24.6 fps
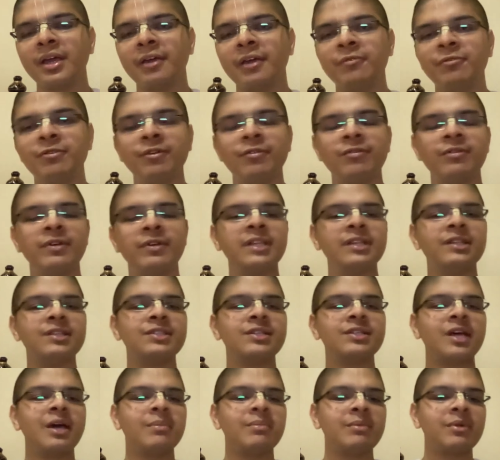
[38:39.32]
In 15th
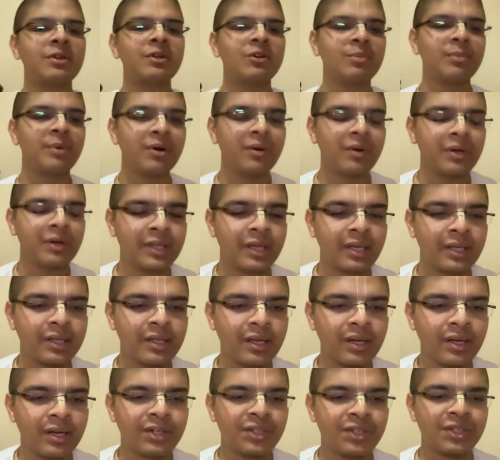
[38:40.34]
chapter of Bhagavad
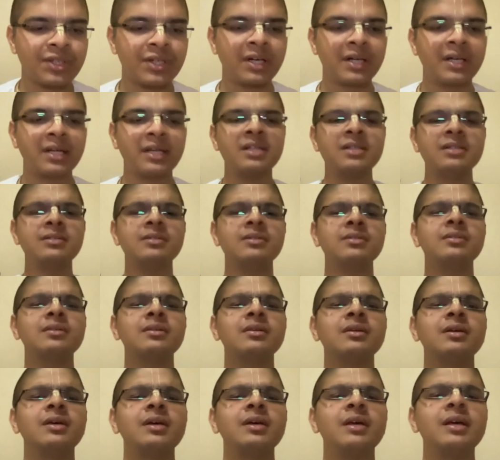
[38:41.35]
Gita, Krishna tells
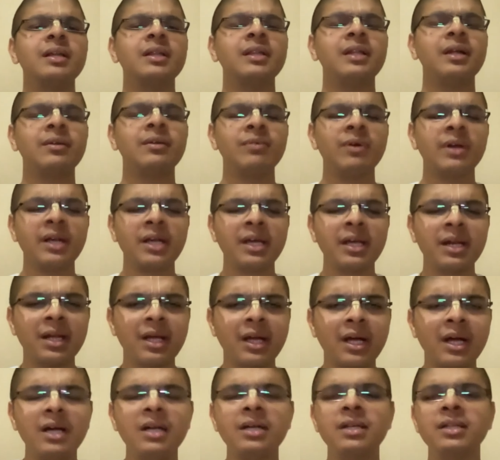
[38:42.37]
that one
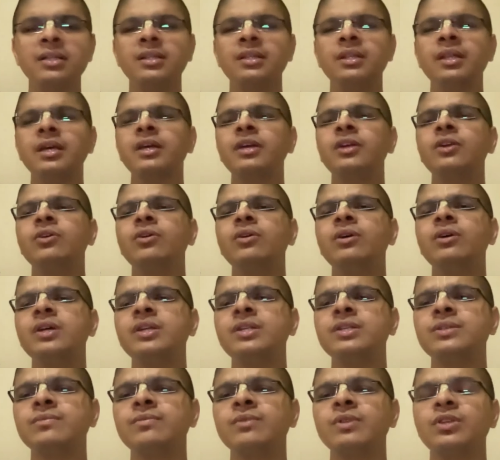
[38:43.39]
can cut the
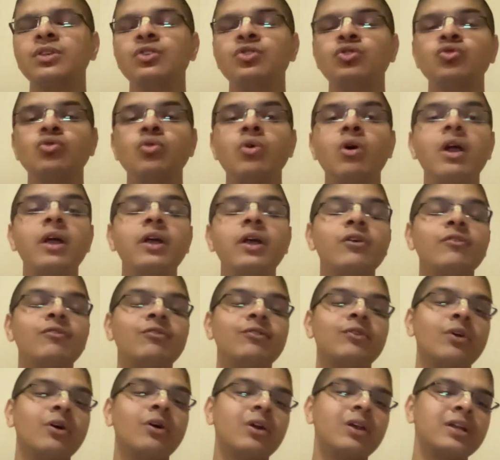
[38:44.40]
ignorance with the sword
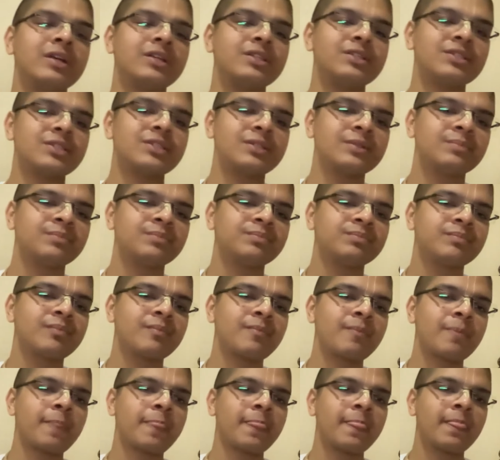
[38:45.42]
of knowledge.
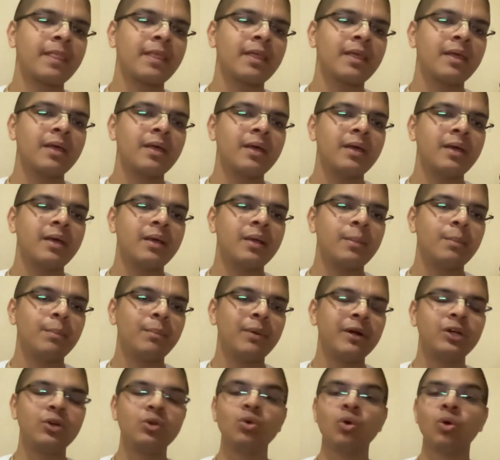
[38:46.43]

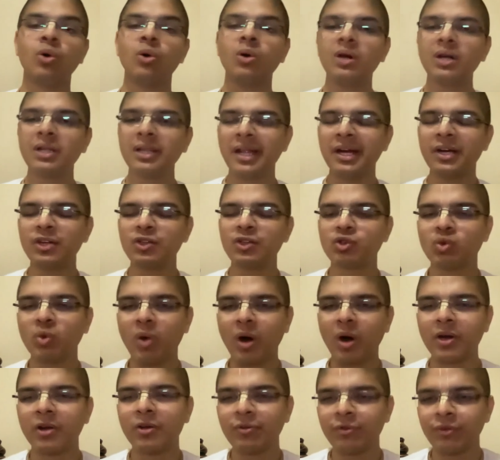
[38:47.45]
But to hold that
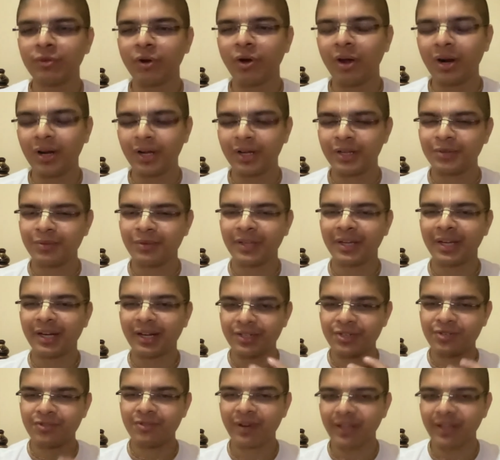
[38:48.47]
sword of knowledge, we
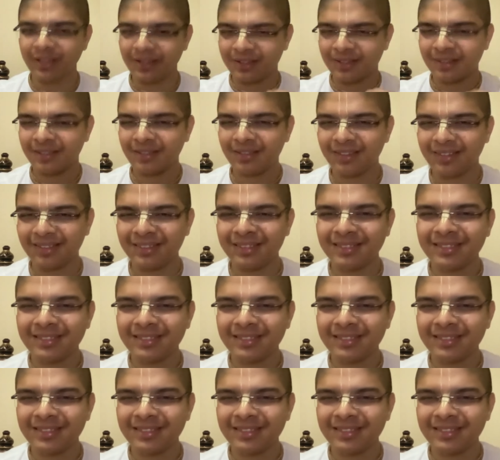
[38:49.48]
need strength.